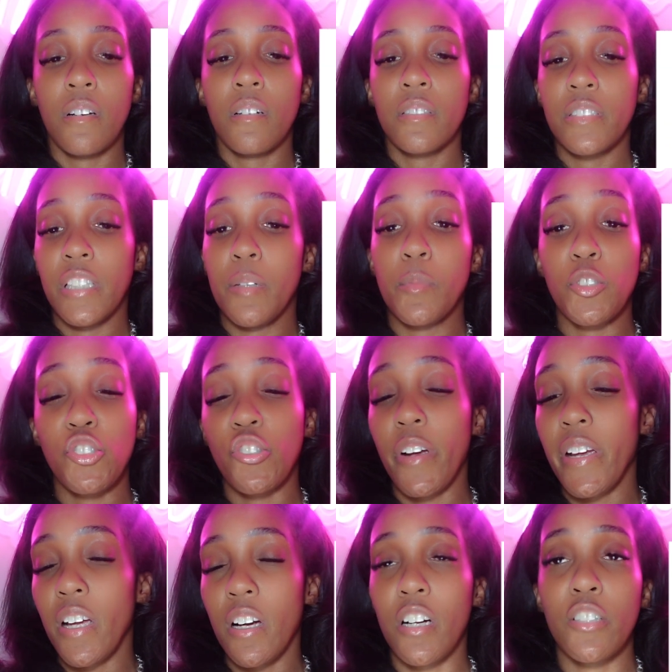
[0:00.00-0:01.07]

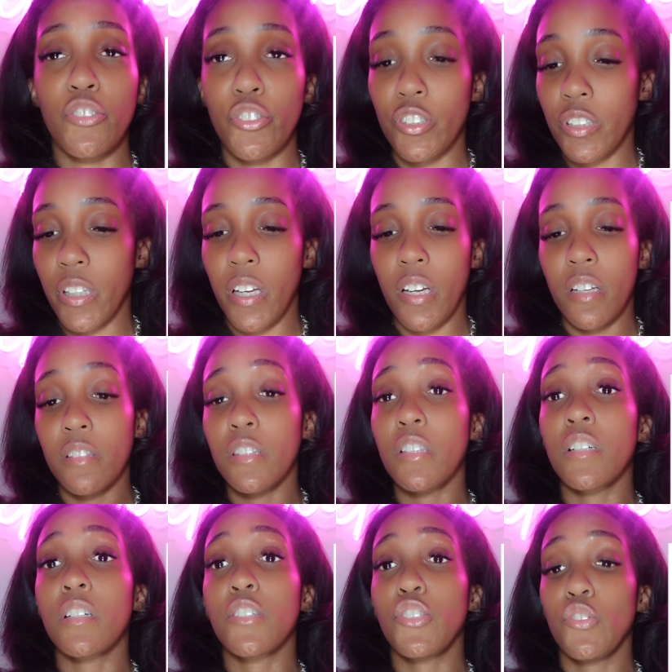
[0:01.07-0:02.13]
demonstrate and understand
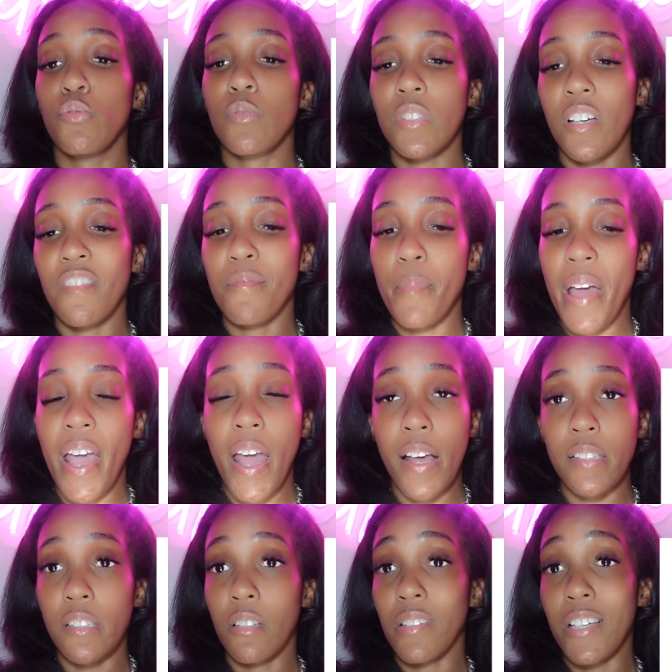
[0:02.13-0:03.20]
the use of
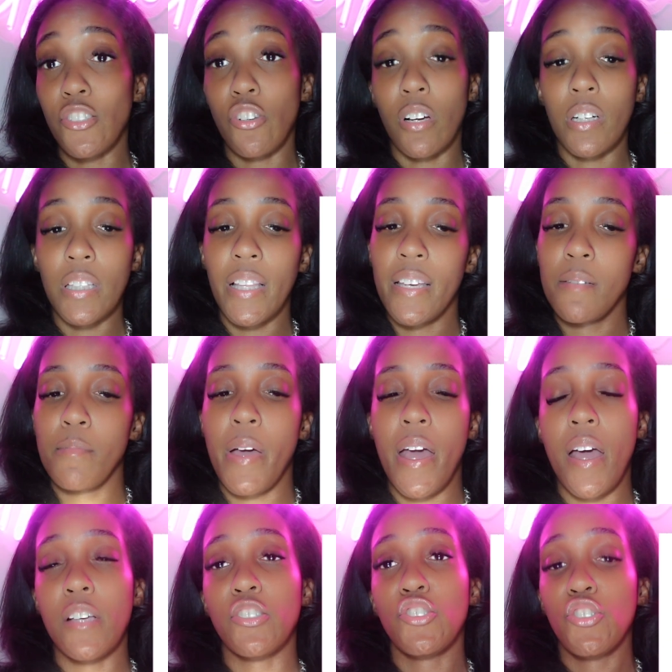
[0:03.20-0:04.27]
masks. So that's your clay
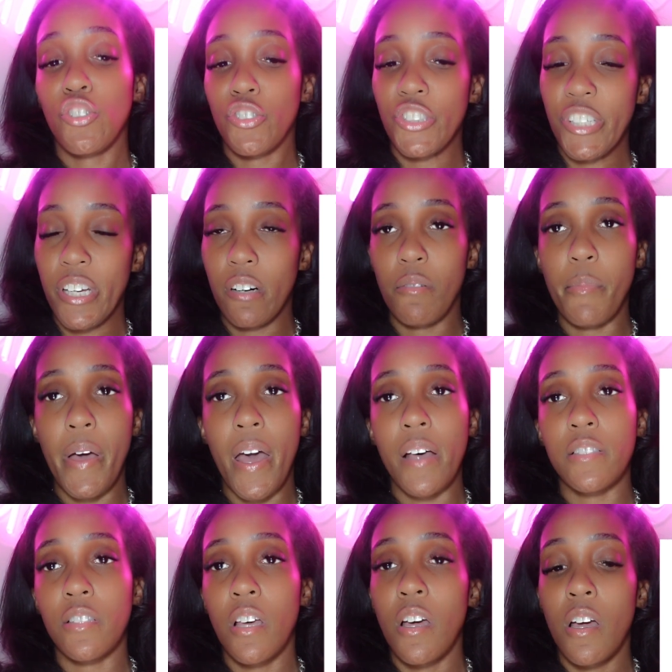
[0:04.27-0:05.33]
mask, your gel
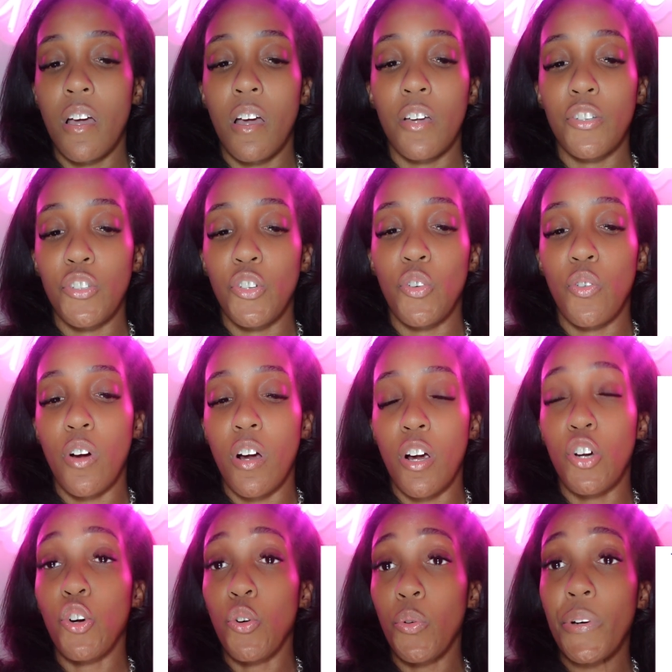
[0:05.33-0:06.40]
mask, your
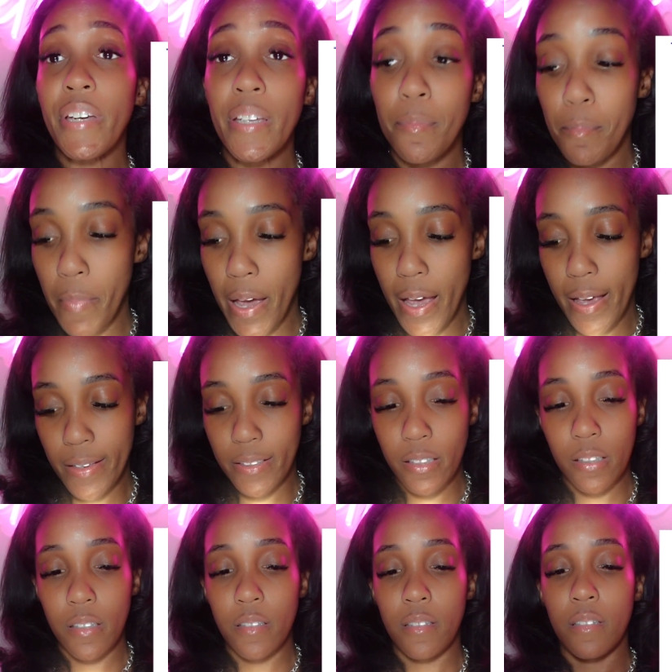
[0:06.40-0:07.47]
cream
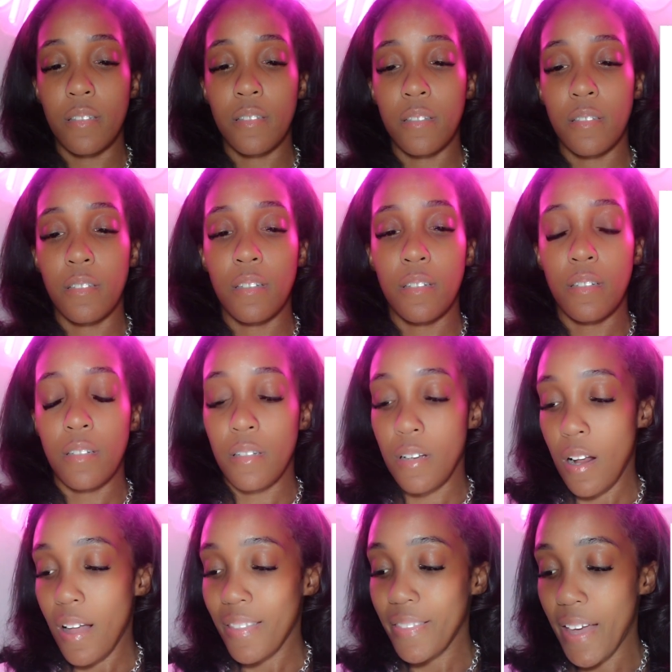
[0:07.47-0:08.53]
mask.
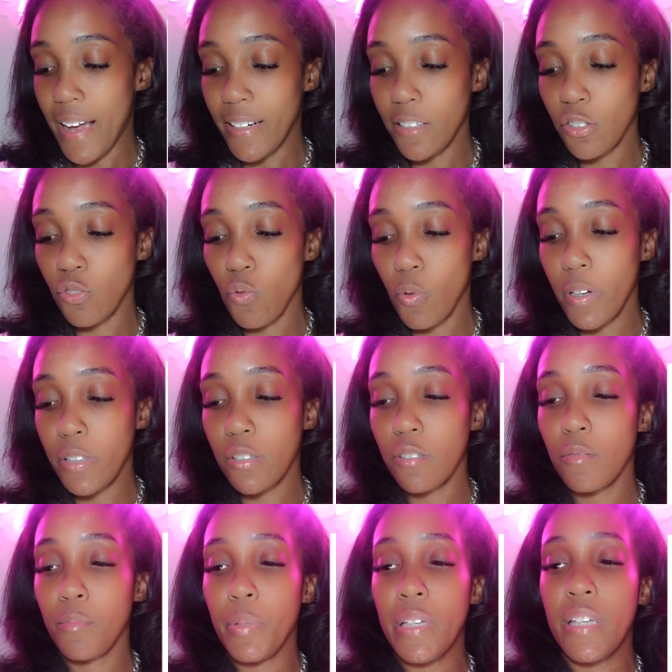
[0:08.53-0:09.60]
That is going to
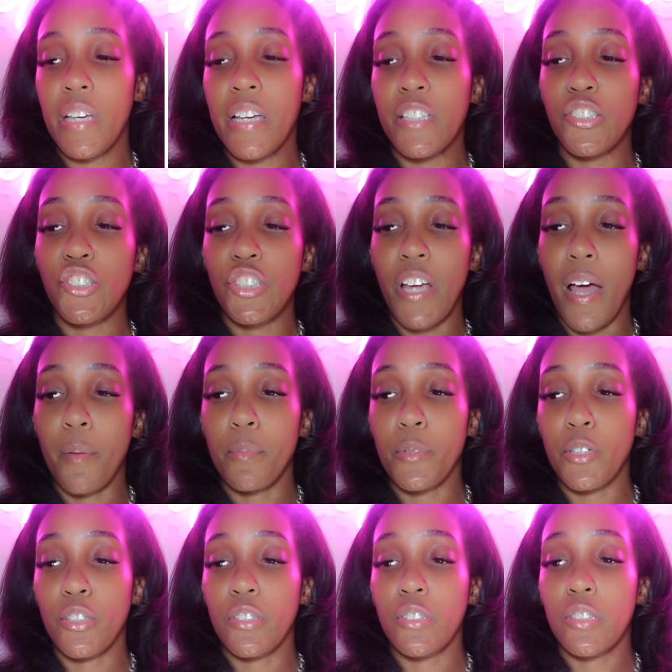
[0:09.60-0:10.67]
be in
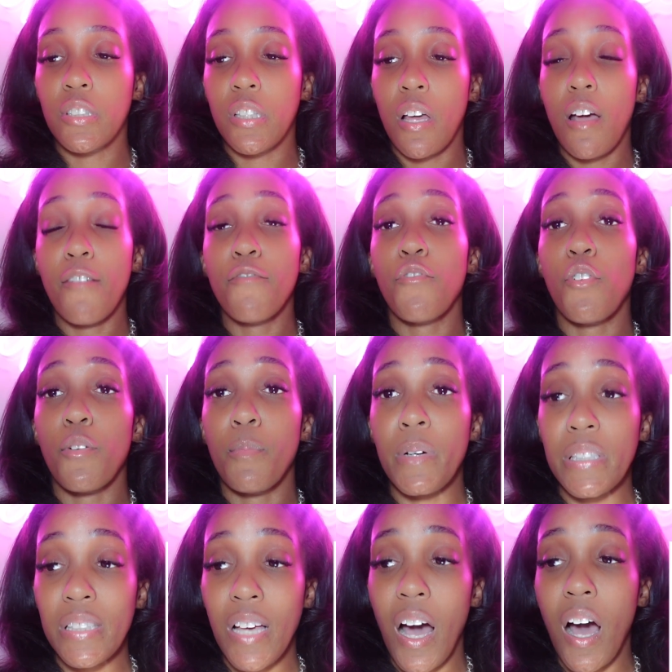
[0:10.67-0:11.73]
chapters for
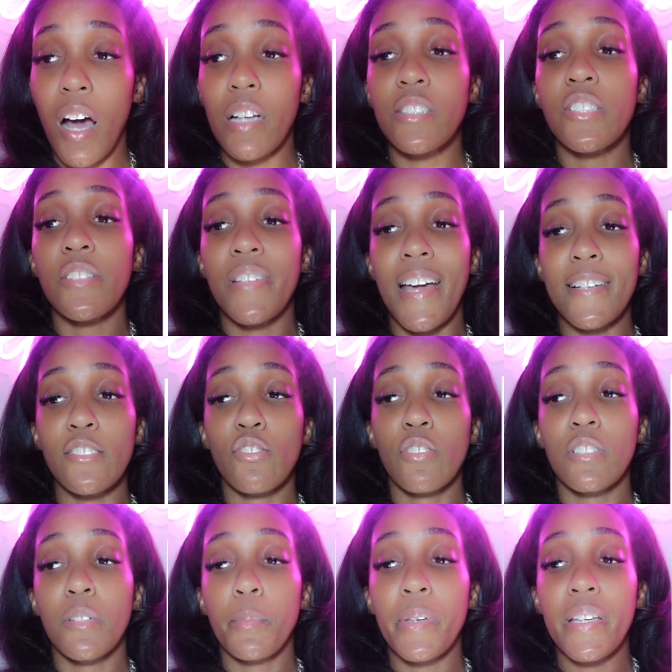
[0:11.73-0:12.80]
massage. That is going
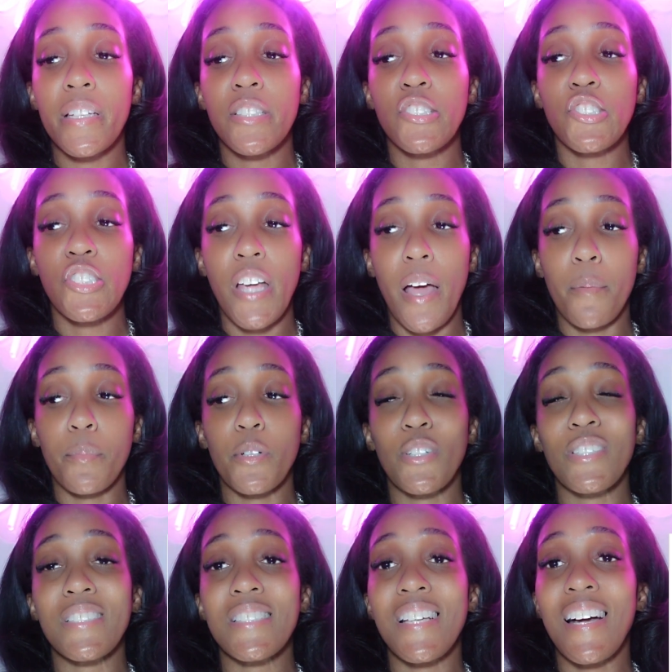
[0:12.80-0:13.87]
to be in
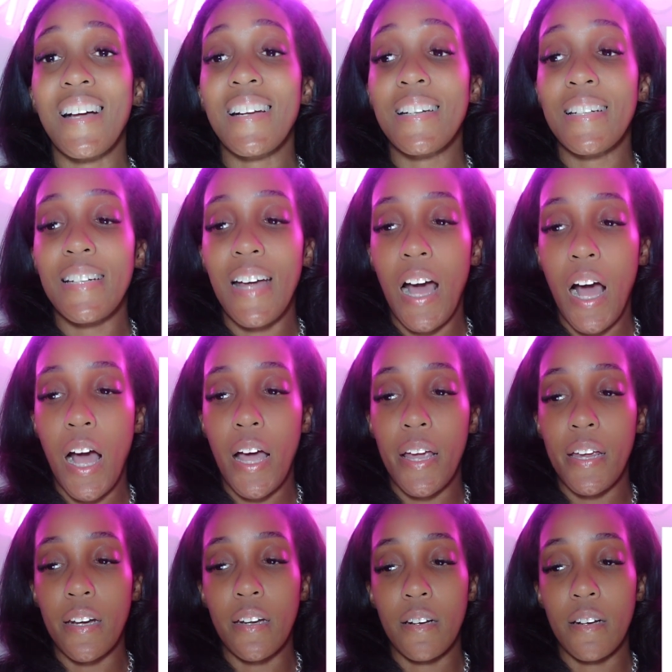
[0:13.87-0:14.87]
chapters 9.